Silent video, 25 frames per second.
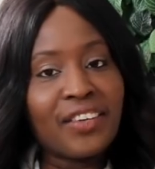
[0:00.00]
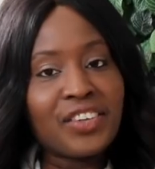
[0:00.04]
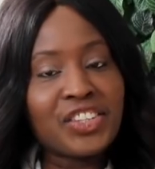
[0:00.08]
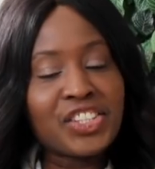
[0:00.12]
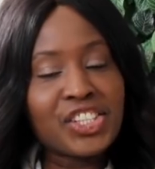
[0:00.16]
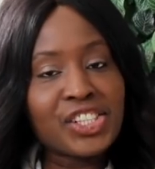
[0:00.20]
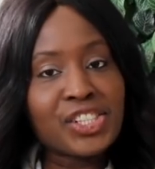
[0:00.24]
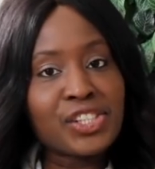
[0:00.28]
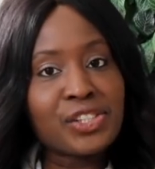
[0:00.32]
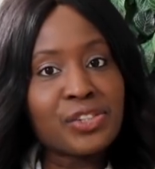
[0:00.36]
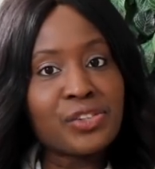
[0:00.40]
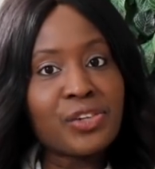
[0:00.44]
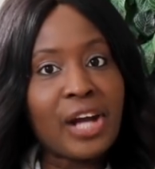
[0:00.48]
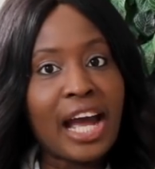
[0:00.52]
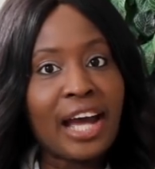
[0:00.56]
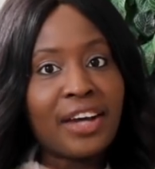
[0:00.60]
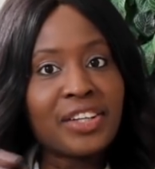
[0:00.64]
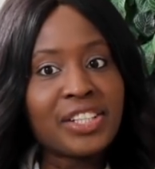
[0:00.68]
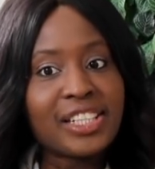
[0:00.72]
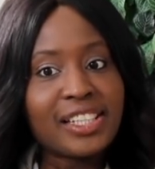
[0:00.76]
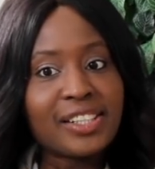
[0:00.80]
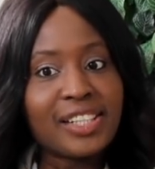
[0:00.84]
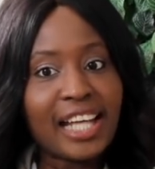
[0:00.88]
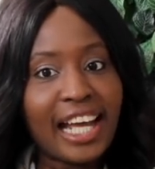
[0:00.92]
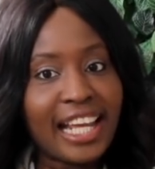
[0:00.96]
I was just
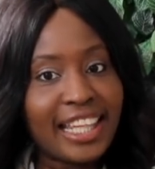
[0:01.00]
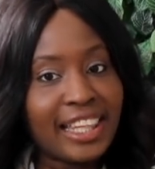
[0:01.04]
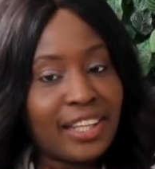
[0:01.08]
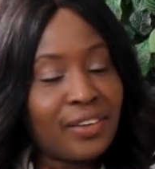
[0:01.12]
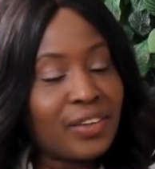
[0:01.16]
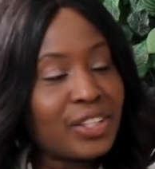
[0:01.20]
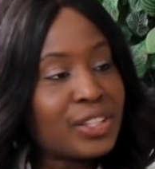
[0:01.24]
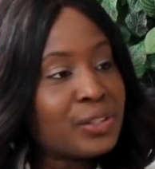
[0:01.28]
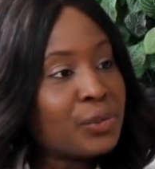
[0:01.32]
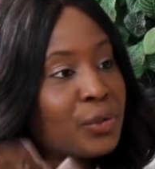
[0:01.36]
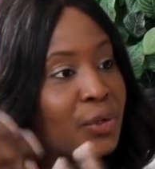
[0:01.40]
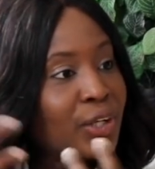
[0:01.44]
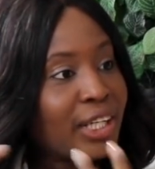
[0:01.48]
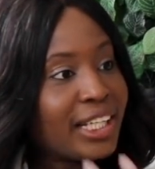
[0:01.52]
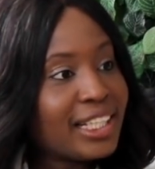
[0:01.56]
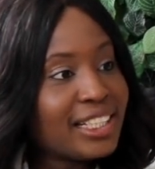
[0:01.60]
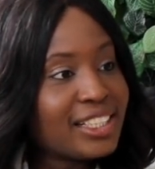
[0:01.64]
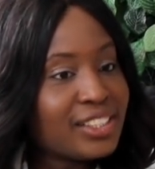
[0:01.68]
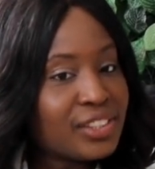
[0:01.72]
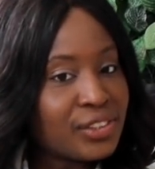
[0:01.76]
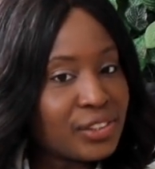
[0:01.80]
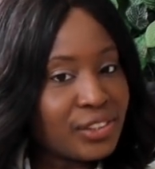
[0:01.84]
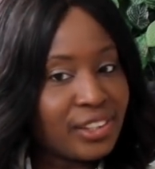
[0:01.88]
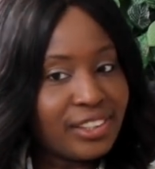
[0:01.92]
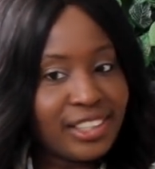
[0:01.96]
surrounded, and they were talking
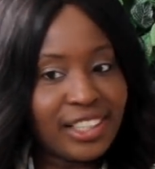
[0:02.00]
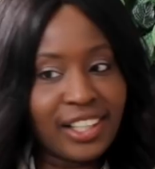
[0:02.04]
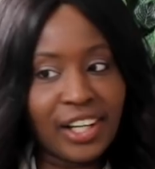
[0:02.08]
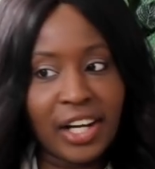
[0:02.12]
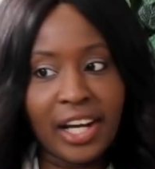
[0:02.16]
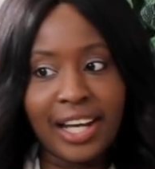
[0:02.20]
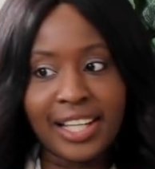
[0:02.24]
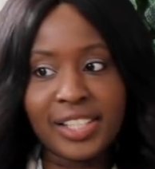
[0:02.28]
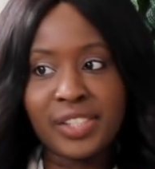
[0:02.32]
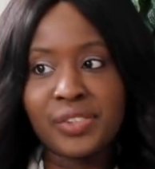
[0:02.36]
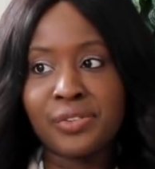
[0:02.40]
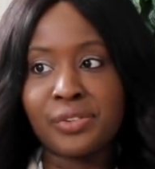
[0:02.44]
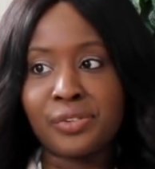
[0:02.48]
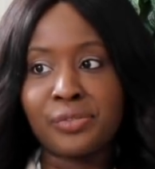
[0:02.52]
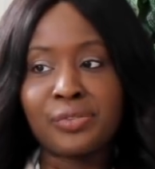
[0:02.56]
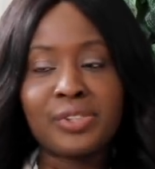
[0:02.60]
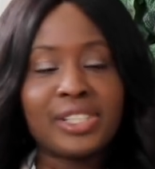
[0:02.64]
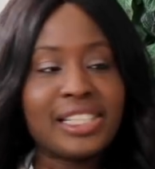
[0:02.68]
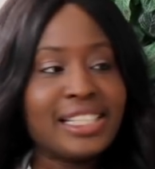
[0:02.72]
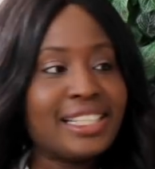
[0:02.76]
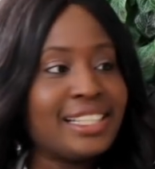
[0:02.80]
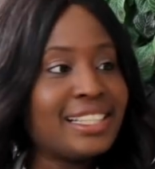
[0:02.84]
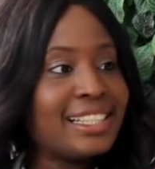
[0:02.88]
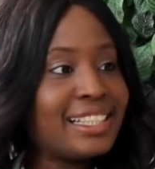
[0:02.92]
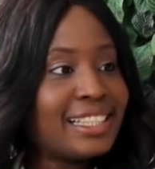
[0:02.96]
to, you know, us
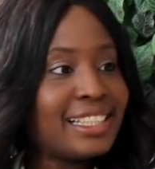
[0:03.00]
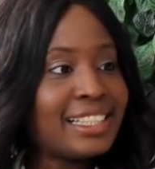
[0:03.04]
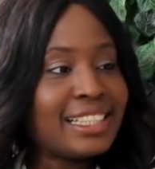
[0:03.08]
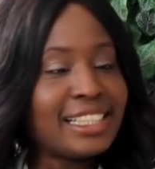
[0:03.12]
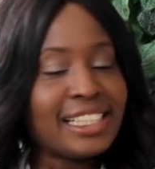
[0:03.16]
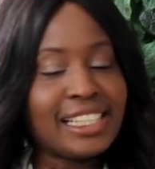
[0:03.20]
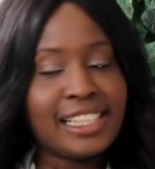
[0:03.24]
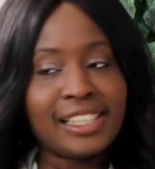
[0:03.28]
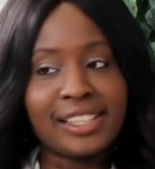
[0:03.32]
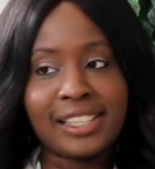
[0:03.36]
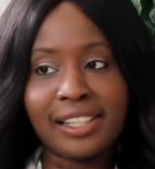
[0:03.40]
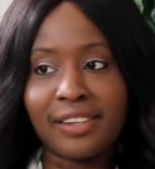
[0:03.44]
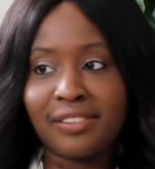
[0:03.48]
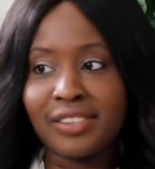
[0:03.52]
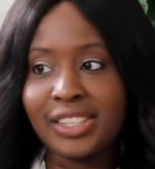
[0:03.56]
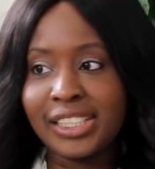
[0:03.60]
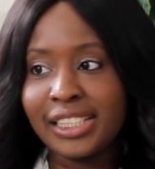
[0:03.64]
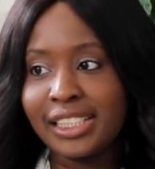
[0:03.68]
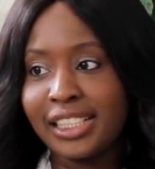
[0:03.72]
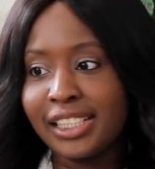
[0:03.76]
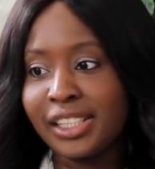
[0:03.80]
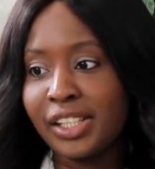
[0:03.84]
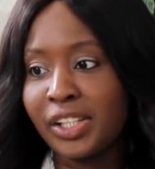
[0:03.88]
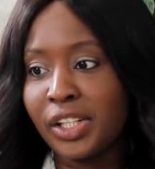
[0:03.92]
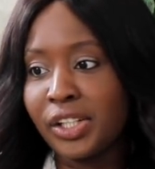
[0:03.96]
15, 16,
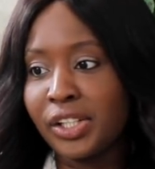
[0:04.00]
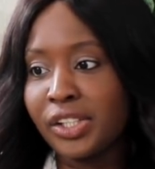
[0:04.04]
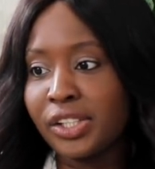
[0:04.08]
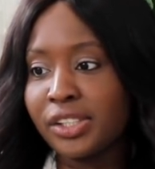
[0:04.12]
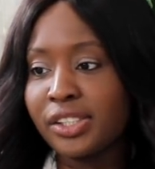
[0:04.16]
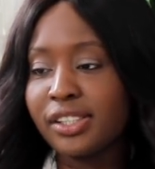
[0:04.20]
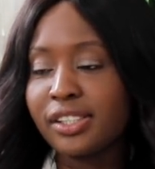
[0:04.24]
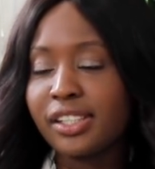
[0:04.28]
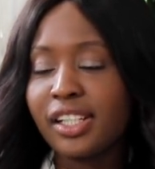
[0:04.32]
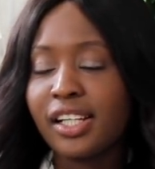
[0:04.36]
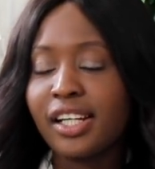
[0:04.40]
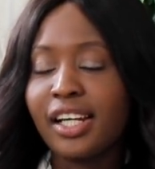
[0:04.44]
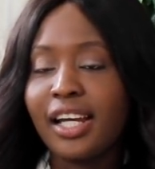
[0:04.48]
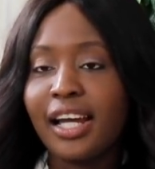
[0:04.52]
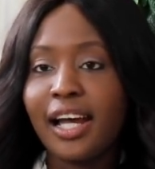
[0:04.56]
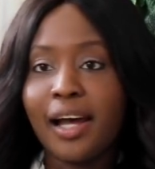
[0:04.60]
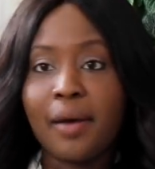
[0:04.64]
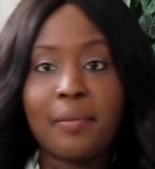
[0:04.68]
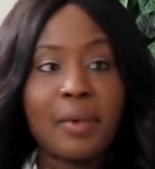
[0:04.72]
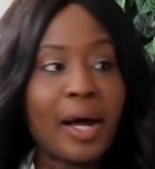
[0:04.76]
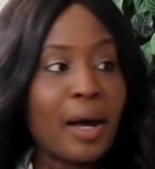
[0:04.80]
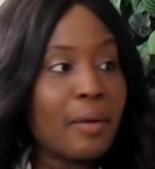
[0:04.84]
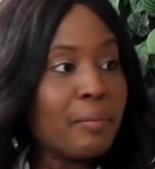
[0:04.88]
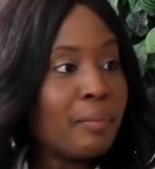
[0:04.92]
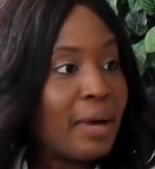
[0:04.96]
17-year-olds
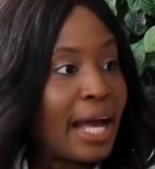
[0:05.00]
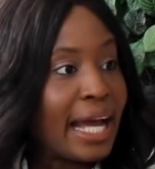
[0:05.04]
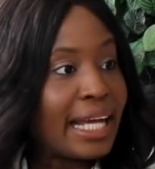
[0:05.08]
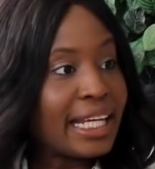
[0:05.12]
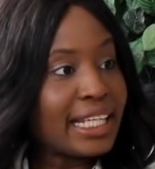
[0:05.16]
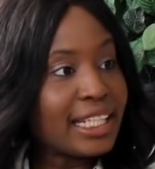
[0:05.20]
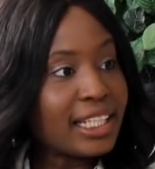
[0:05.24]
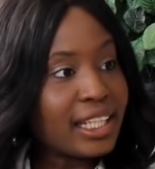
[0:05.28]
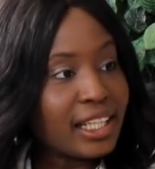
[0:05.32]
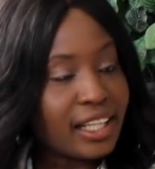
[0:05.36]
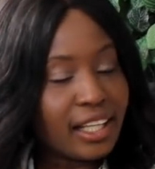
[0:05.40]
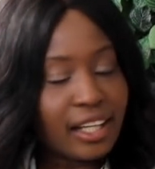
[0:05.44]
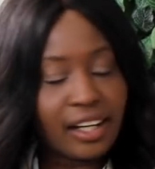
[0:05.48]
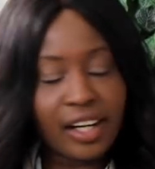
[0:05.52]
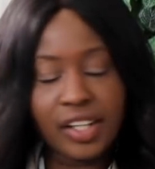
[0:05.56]
about banking.